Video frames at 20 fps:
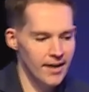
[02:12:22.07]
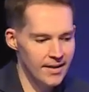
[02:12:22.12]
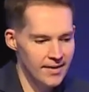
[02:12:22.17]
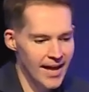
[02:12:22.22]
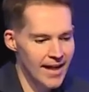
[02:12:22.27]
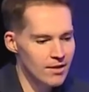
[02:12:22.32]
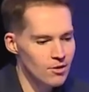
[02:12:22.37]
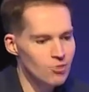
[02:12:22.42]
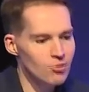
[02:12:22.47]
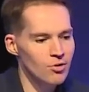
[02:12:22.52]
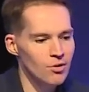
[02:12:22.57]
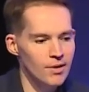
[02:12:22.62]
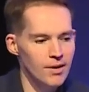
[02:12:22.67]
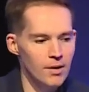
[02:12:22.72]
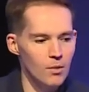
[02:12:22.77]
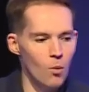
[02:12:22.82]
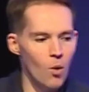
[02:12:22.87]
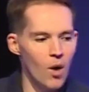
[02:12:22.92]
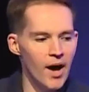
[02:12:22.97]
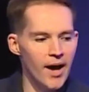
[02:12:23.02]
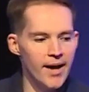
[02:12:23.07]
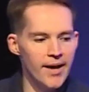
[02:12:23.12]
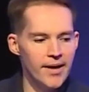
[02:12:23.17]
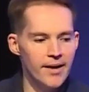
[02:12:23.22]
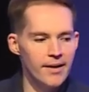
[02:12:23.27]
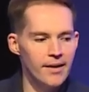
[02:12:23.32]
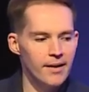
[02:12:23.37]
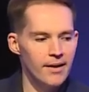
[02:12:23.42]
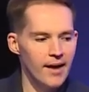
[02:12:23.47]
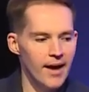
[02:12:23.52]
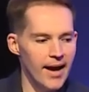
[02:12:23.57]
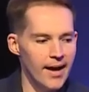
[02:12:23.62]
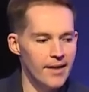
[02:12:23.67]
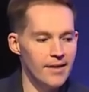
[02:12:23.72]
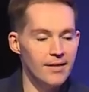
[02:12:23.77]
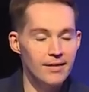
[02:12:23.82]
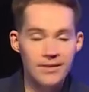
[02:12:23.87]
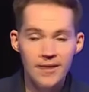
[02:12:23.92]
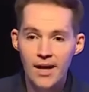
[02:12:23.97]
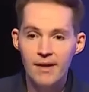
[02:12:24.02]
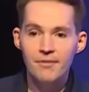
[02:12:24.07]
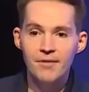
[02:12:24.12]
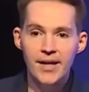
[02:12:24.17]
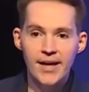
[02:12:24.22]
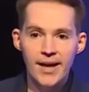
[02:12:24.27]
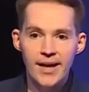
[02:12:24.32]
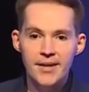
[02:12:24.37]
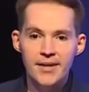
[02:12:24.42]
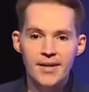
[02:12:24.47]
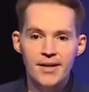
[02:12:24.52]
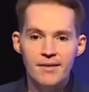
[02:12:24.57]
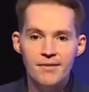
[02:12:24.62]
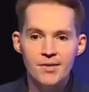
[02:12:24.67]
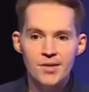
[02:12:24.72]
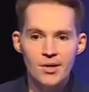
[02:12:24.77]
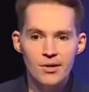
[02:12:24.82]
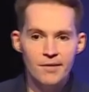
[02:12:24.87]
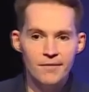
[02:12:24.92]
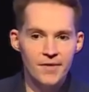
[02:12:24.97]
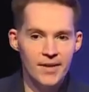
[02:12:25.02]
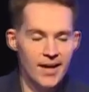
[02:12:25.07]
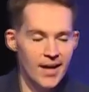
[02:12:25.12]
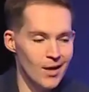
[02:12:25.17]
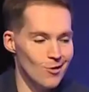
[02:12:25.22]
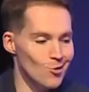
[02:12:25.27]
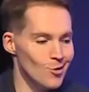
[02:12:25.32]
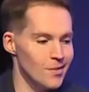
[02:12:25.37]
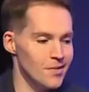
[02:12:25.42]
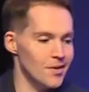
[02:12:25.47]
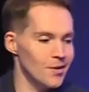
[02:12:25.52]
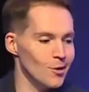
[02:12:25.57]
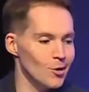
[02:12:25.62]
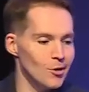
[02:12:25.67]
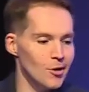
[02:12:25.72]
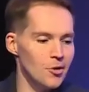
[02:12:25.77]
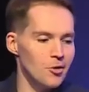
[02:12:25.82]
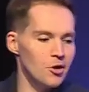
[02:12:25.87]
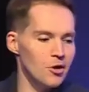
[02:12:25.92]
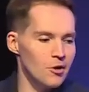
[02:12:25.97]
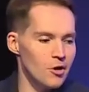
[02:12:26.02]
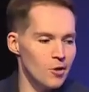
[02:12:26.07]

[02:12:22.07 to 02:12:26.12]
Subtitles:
And that's truly why I love the idea of certifications in our local